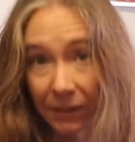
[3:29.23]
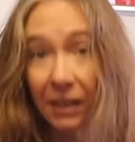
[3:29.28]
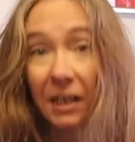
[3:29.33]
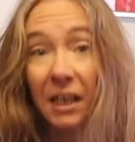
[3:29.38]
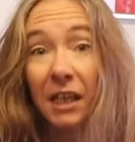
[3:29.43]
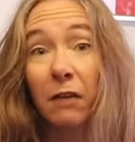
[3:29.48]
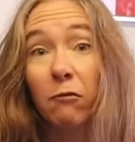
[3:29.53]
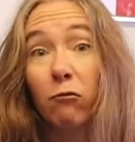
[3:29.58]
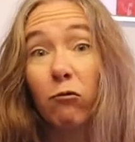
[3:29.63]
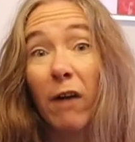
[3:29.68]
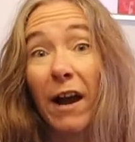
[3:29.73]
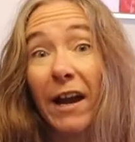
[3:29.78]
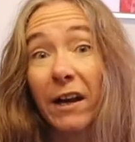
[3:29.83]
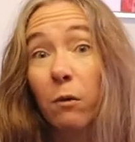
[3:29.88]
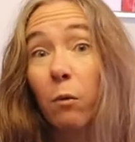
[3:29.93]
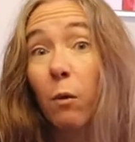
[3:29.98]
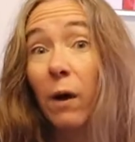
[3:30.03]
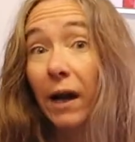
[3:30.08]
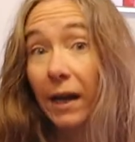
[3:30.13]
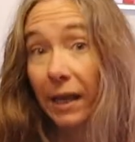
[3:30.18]
He ran
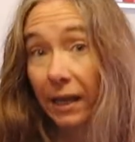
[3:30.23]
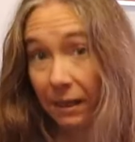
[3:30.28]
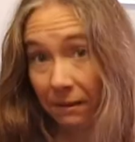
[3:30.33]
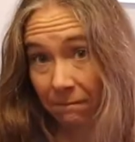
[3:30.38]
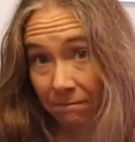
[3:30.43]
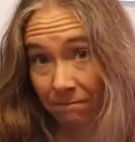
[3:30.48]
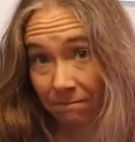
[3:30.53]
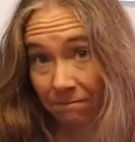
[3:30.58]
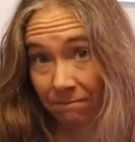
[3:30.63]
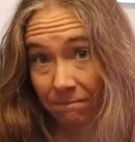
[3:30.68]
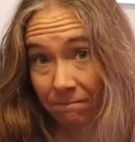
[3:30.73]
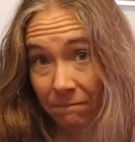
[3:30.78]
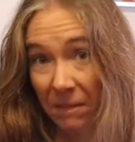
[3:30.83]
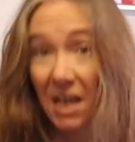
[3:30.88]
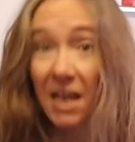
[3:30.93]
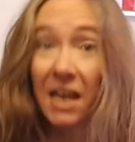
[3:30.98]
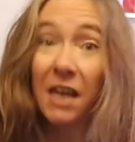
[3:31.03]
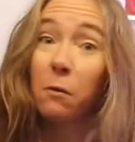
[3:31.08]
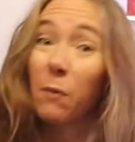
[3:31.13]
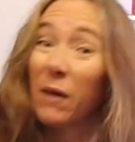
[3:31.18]
away.
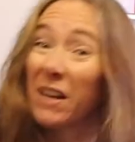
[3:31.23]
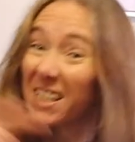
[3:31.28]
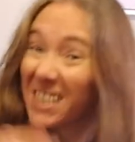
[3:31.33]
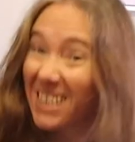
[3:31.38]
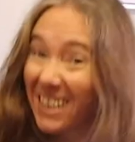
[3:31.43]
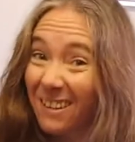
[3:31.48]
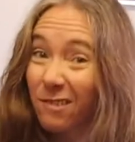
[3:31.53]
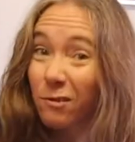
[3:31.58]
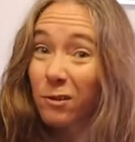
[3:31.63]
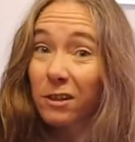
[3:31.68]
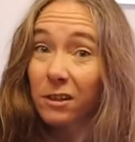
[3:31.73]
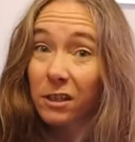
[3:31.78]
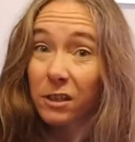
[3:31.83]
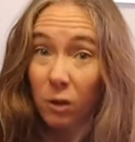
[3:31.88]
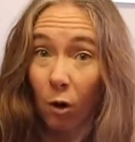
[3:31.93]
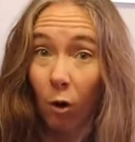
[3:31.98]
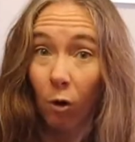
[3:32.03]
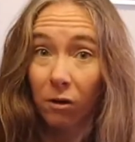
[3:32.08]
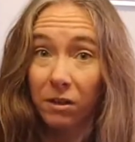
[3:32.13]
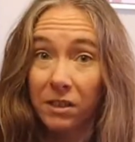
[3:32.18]
He went down to the
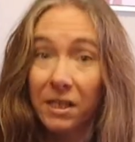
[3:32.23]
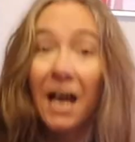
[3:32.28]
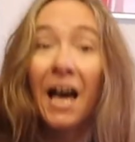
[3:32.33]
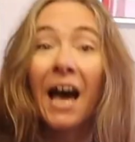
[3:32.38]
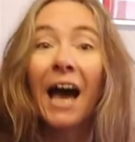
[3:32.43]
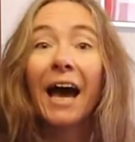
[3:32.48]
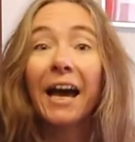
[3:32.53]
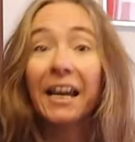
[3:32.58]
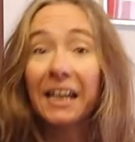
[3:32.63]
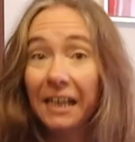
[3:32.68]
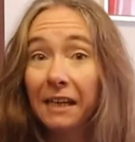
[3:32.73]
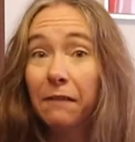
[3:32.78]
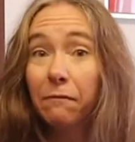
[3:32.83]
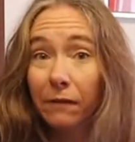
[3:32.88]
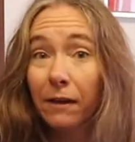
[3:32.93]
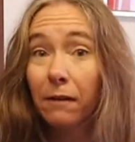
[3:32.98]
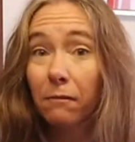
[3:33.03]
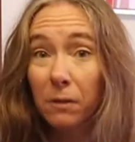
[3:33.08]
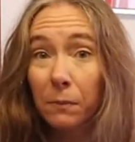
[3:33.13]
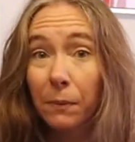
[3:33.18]
docks and he
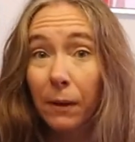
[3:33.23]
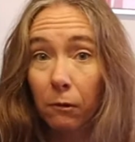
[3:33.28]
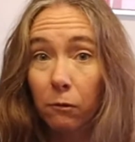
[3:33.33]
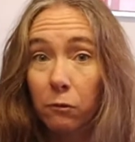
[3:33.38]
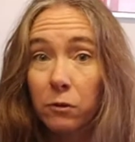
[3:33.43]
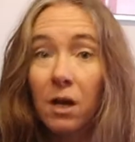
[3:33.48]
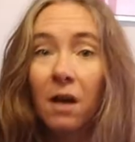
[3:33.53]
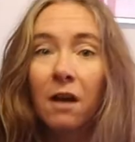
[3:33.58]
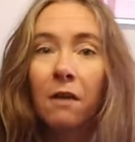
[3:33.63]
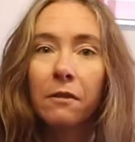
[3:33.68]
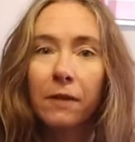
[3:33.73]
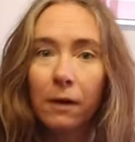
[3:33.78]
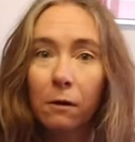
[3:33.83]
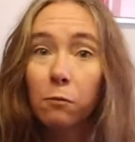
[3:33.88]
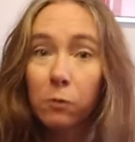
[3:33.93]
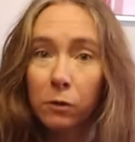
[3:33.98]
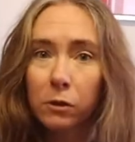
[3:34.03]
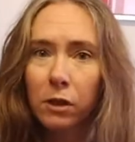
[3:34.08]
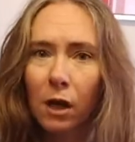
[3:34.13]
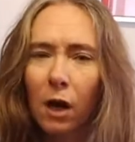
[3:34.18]
found a boat that
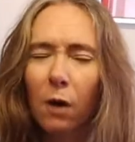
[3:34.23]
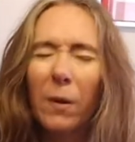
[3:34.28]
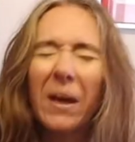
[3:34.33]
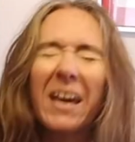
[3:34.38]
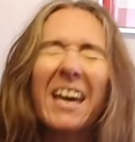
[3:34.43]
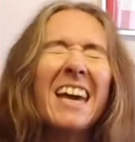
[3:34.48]
was going